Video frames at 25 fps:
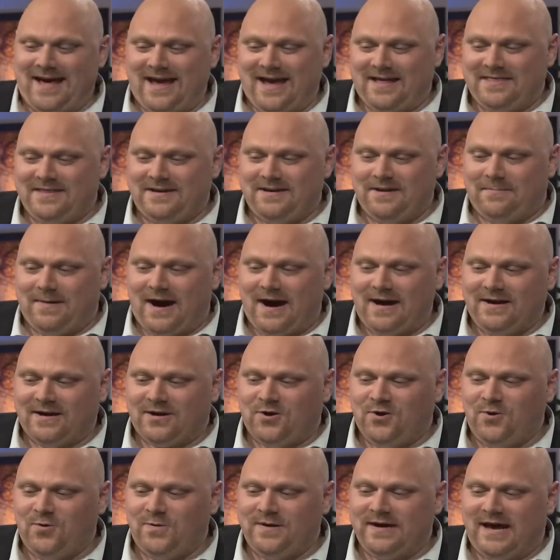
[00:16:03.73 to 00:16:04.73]
And the mnemonic,
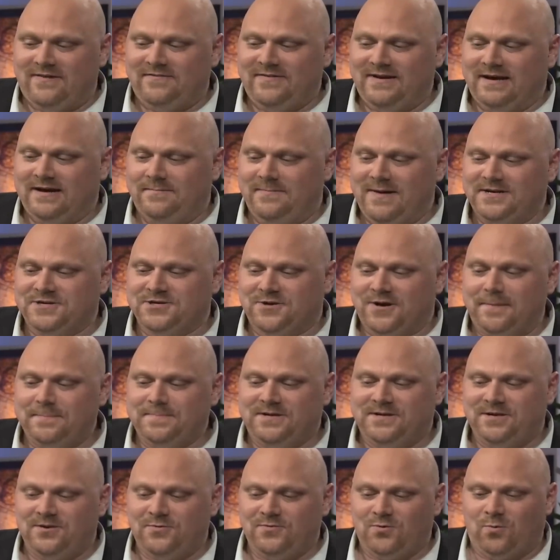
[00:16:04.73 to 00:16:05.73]
who in heaven can measure
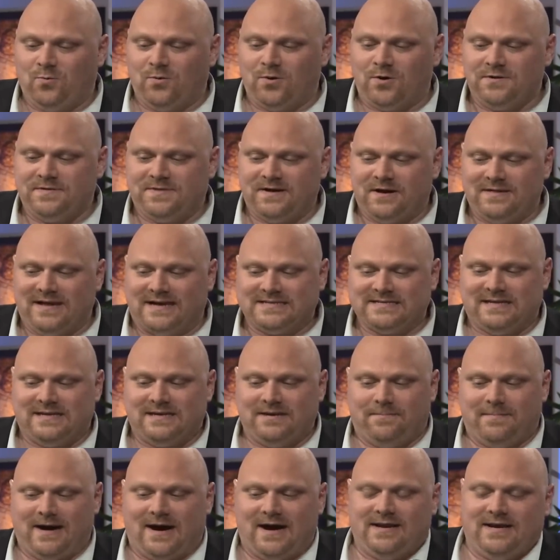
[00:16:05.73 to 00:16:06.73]
up to you, the word there that's the
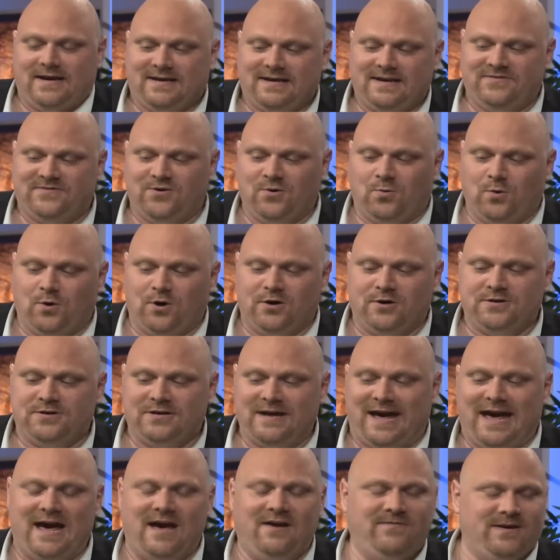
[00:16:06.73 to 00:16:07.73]
mnemonic is the word
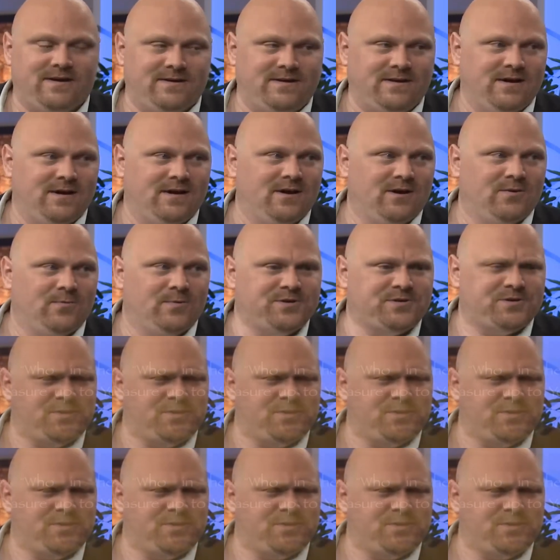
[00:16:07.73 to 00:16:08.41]
heaven, which